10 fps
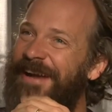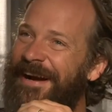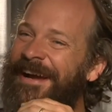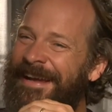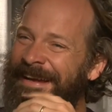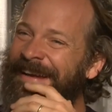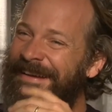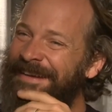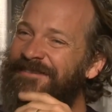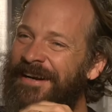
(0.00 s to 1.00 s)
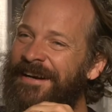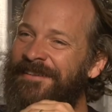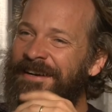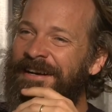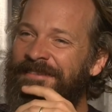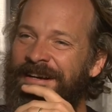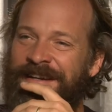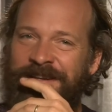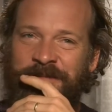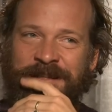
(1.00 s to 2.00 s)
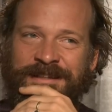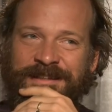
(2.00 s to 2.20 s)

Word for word: very, very, very, very human.